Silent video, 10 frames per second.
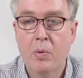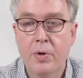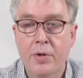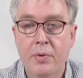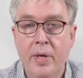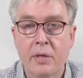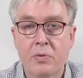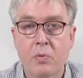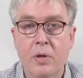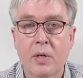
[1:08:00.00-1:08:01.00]
we're doing
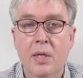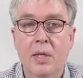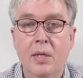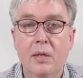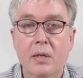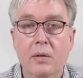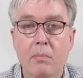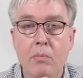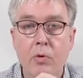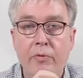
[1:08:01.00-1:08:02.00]
is we're
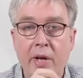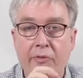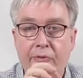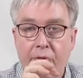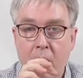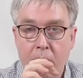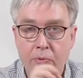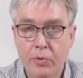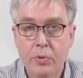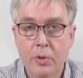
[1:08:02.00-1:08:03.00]
moving from
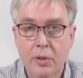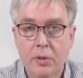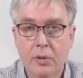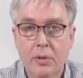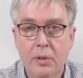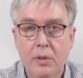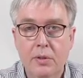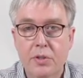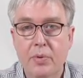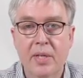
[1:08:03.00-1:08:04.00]
rule
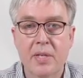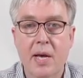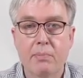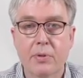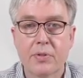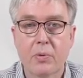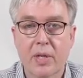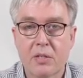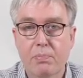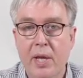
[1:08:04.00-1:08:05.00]
to examples. So we
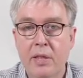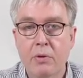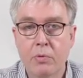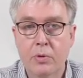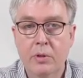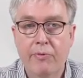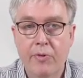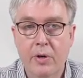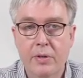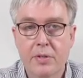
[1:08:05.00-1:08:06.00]
explain the rule
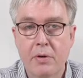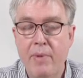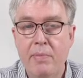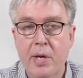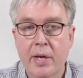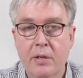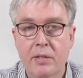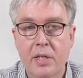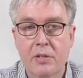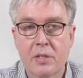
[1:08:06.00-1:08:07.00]
first. So maybe I could
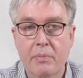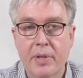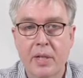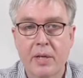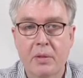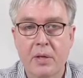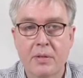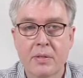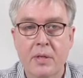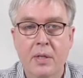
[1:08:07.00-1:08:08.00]
teach something like
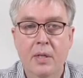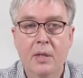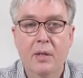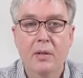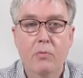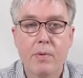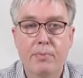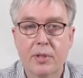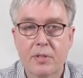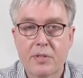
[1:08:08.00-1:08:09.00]
this. We
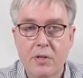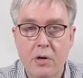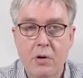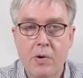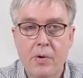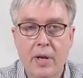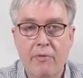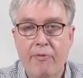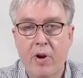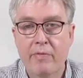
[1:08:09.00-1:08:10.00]
put so
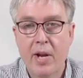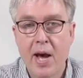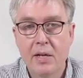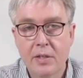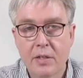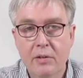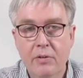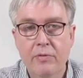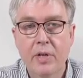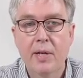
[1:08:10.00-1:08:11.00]
in front of an
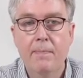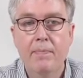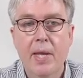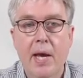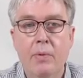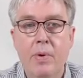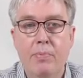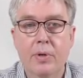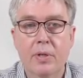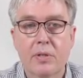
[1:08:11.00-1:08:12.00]
adjective, and we
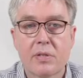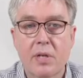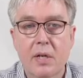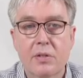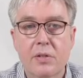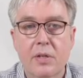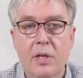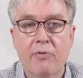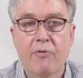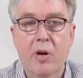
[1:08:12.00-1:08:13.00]
put such
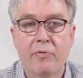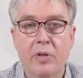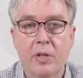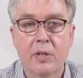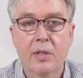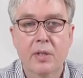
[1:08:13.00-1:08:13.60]
in front of a